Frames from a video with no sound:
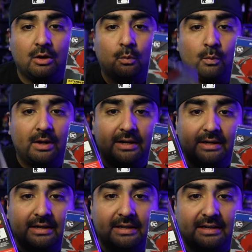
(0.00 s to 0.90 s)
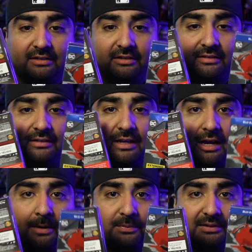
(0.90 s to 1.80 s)
One is just
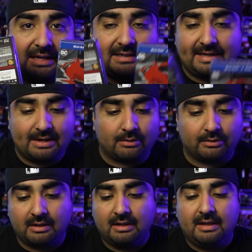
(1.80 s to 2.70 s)
upside down.